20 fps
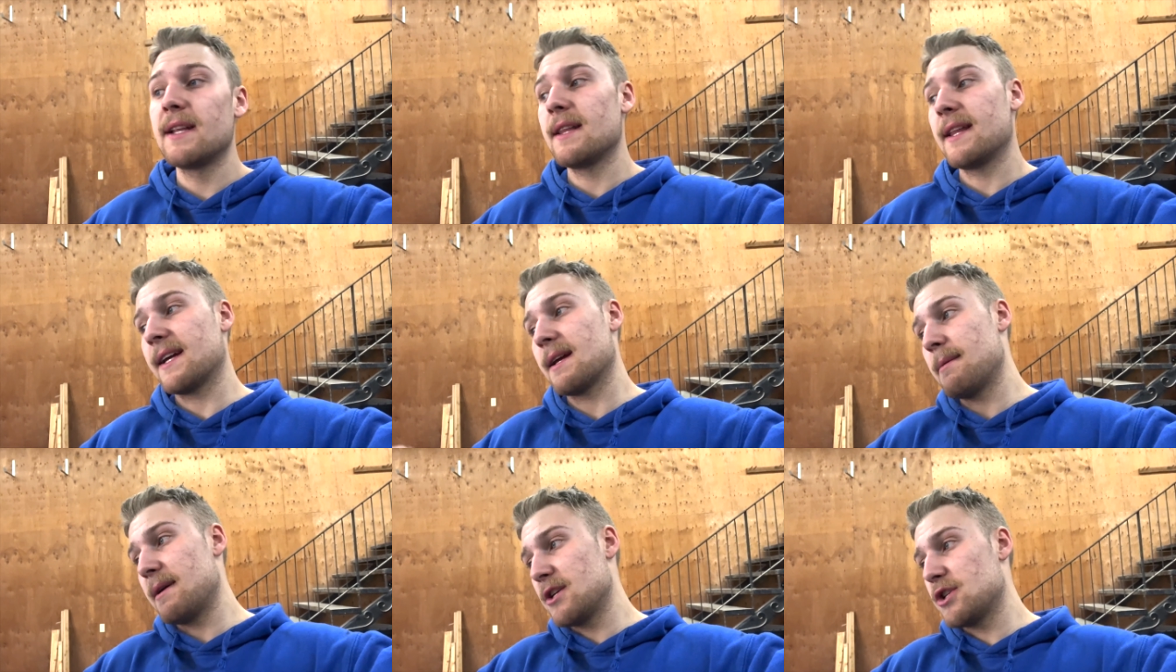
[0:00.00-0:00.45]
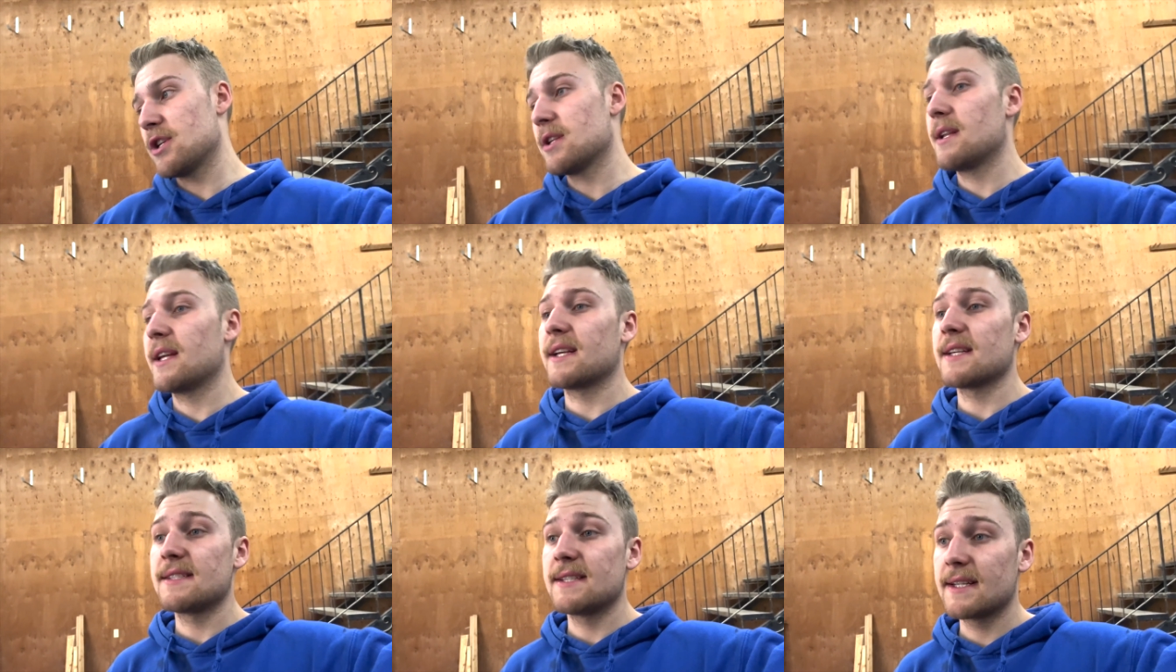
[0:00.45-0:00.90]
Like I mentioned,
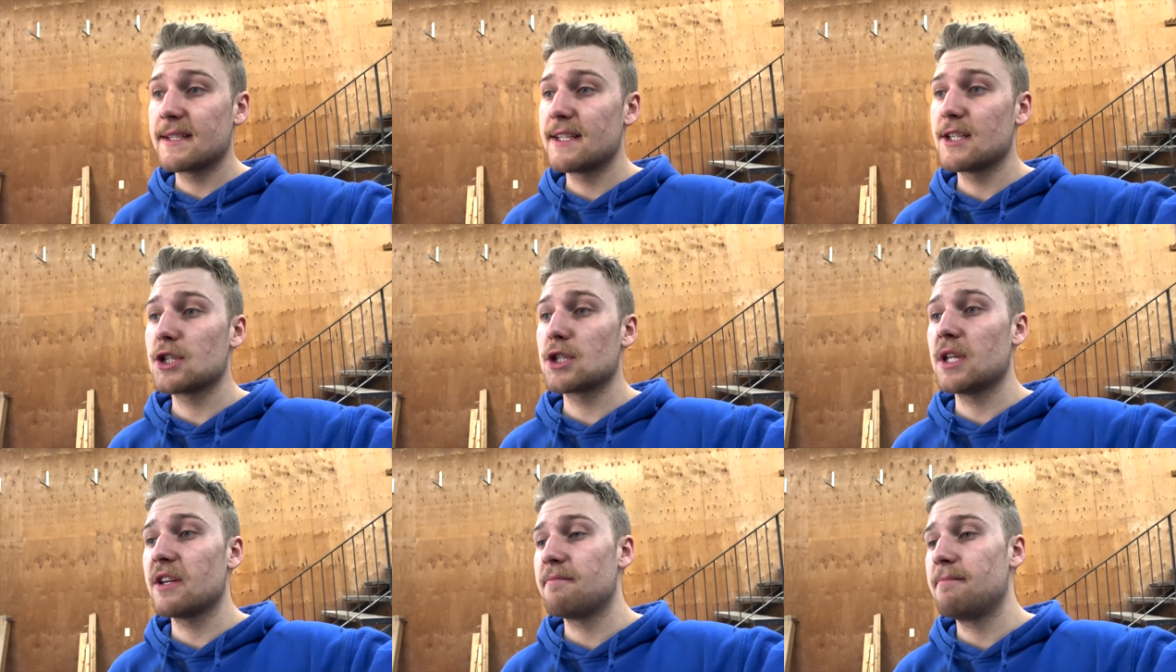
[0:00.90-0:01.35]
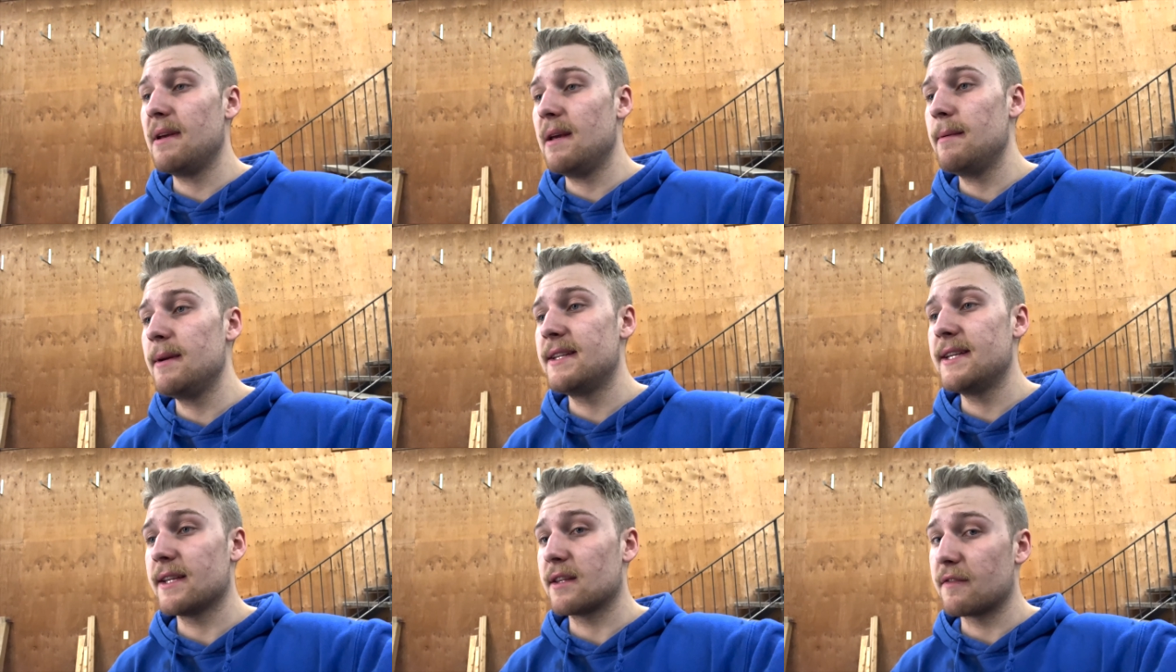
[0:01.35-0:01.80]
like a 6-inch lift,
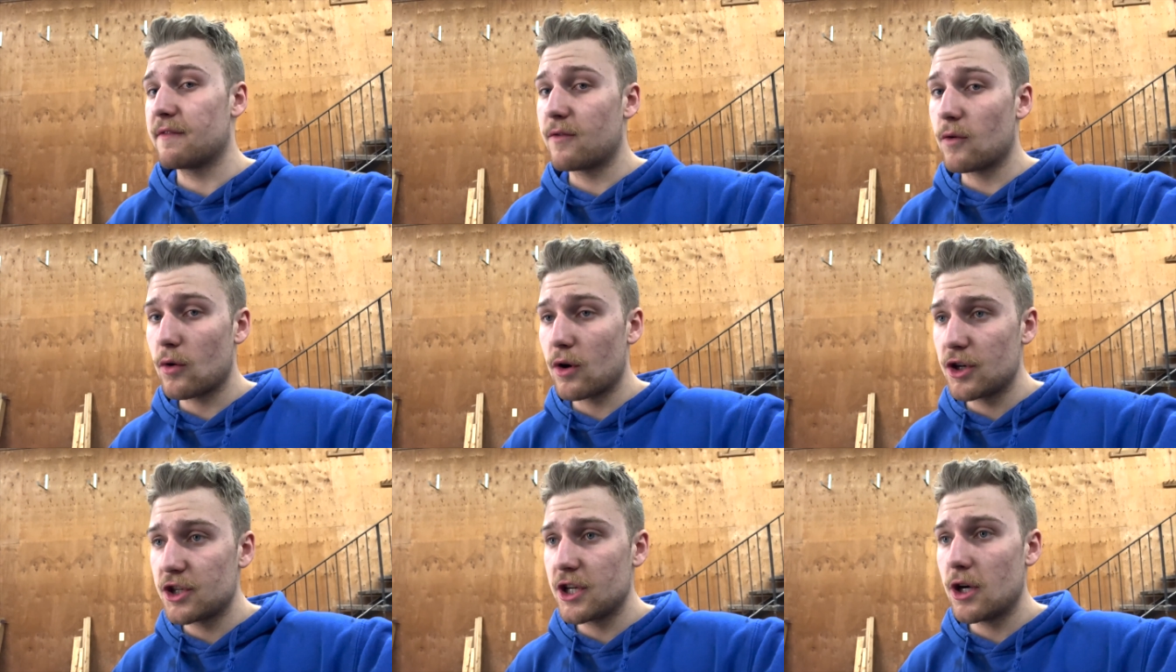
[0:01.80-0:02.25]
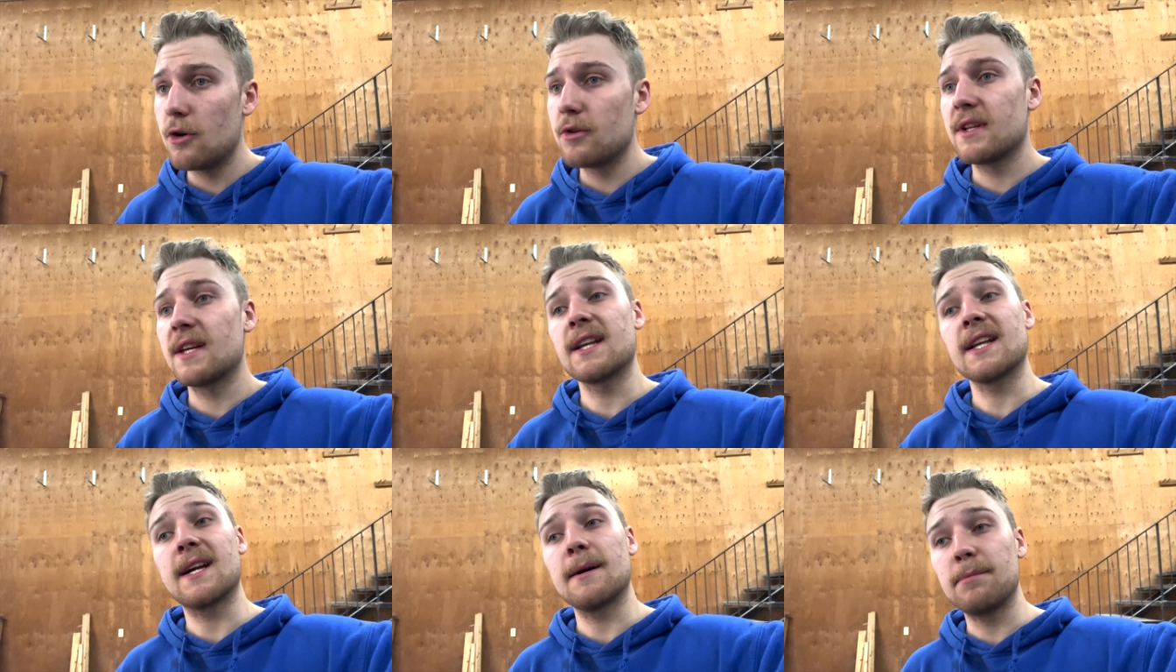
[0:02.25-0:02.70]
maybe take the 4-inch out,
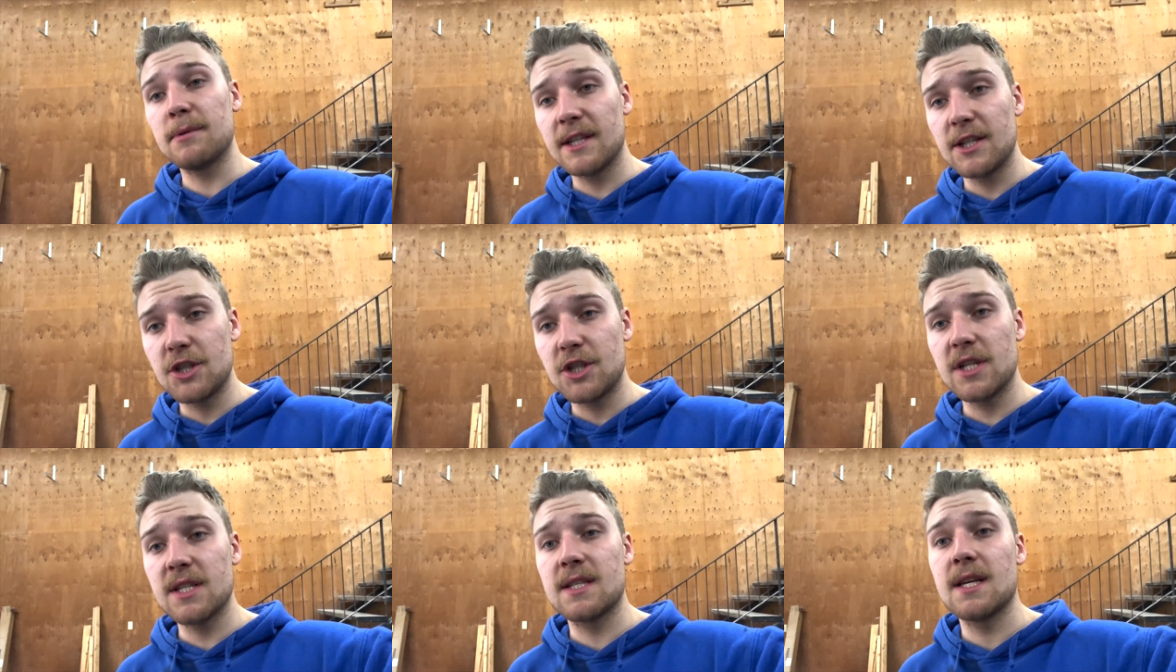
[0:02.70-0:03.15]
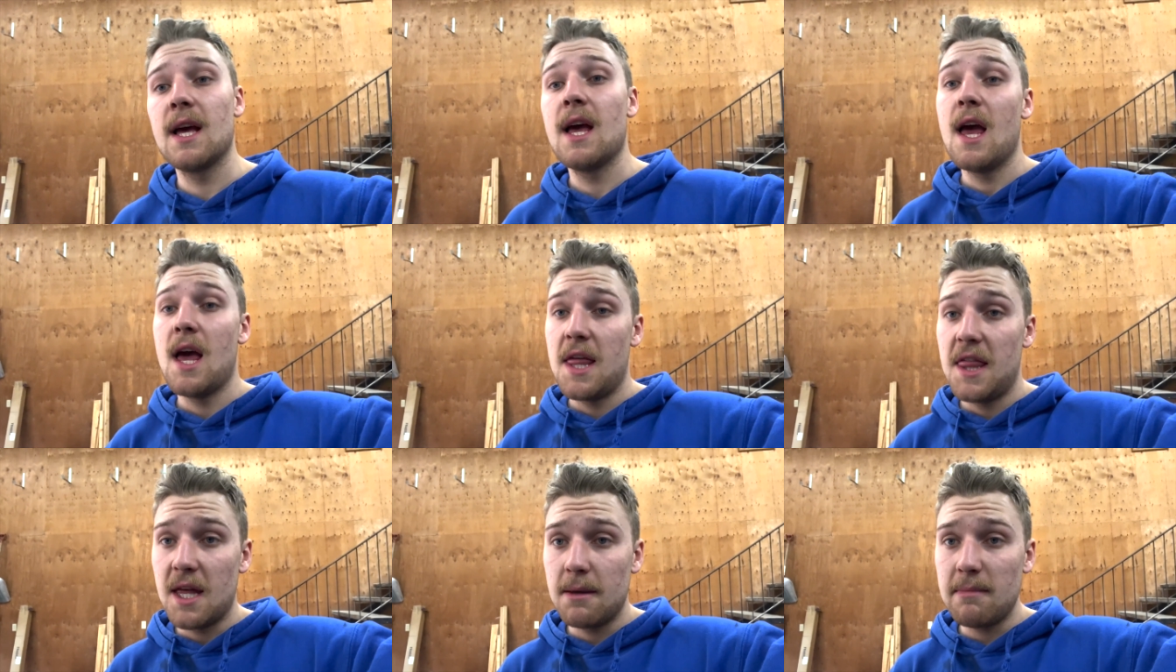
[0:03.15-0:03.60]
get a couple inches,
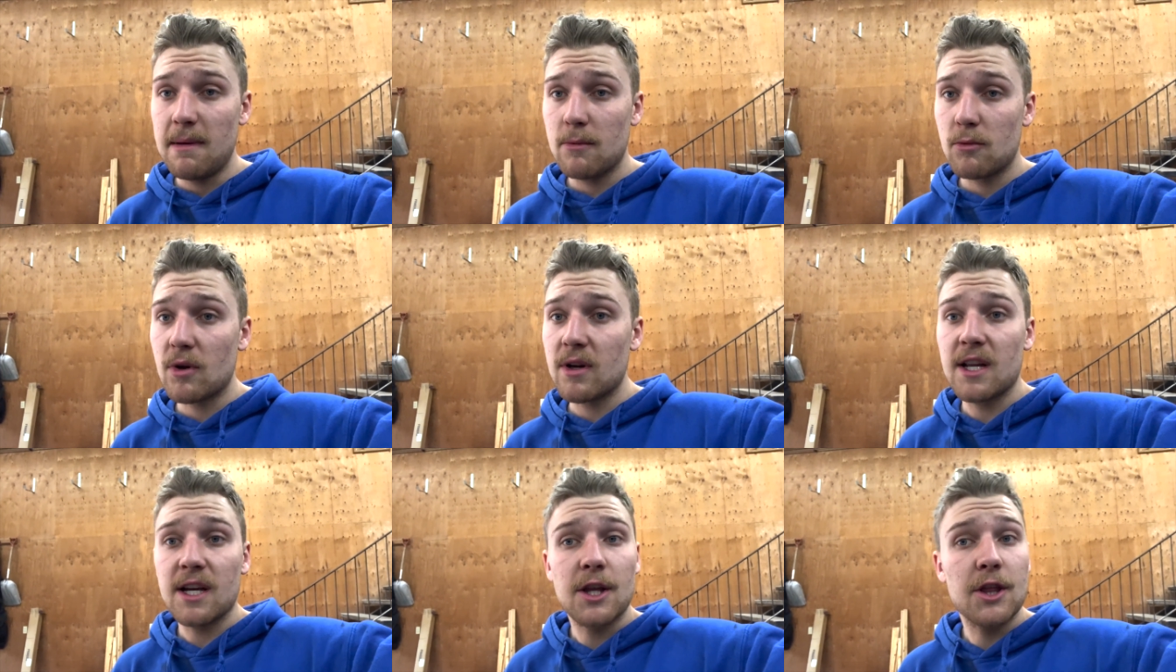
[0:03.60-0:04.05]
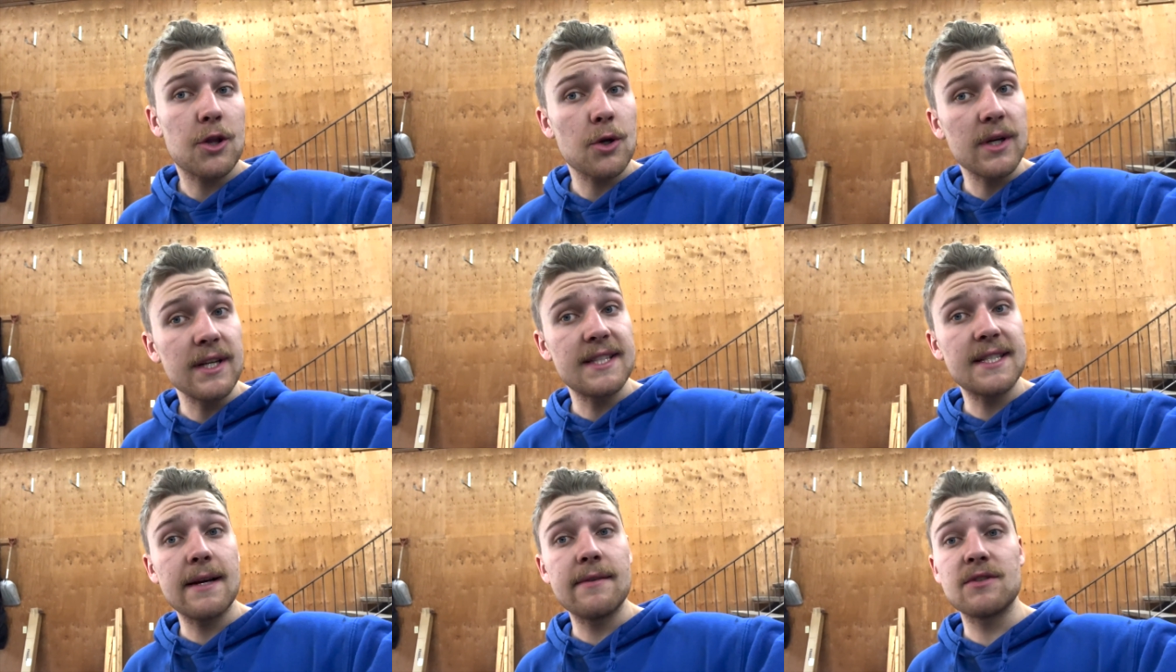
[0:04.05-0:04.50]
then maybe run like
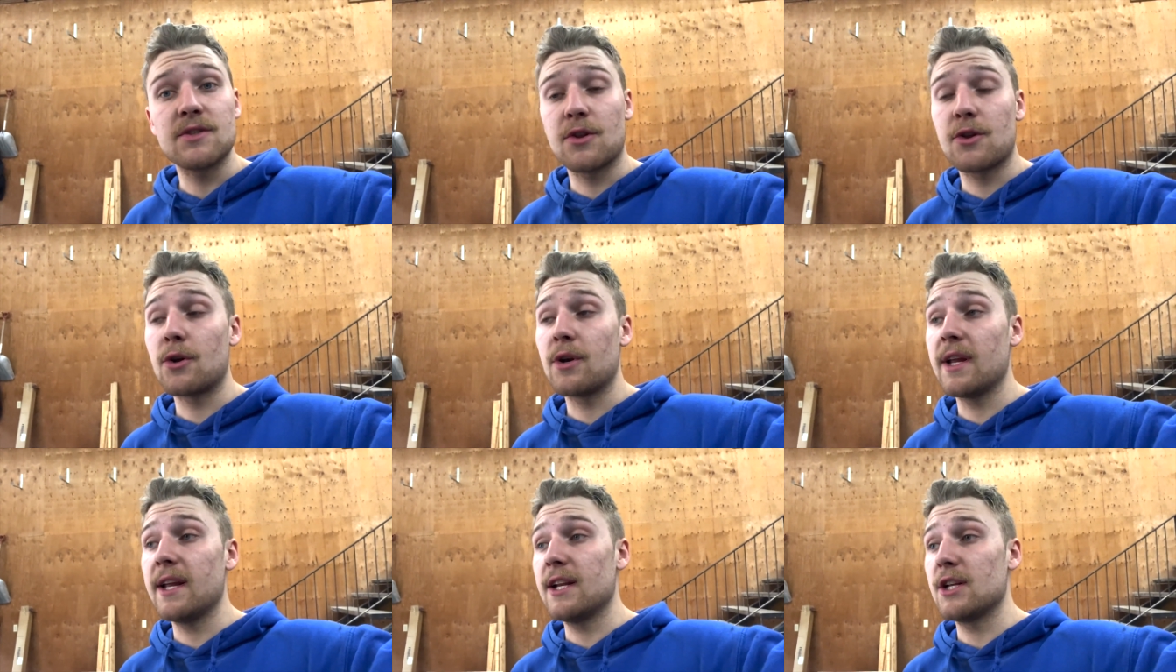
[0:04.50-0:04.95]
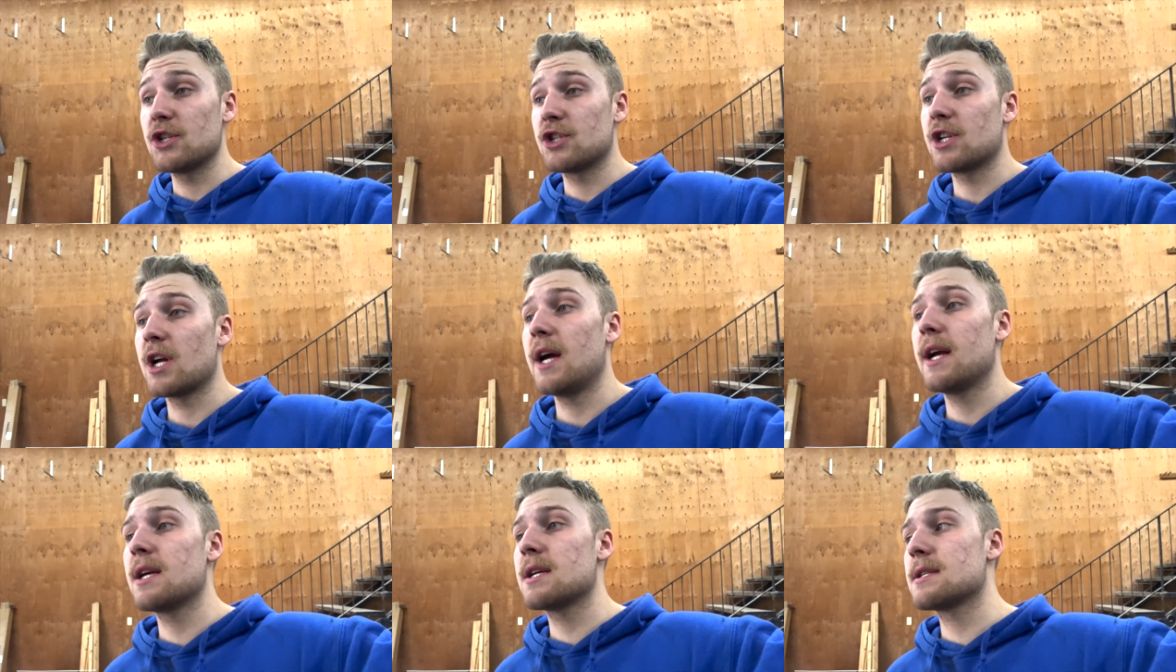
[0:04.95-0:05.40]
37 to 38-inch
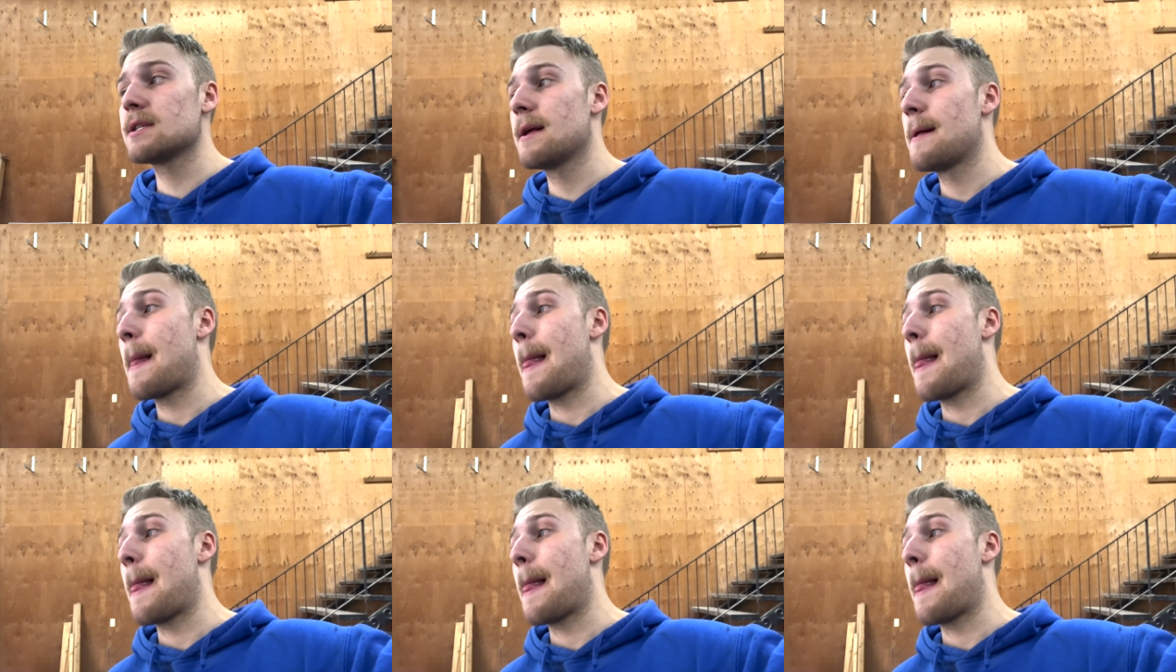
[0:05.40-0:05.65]
tires.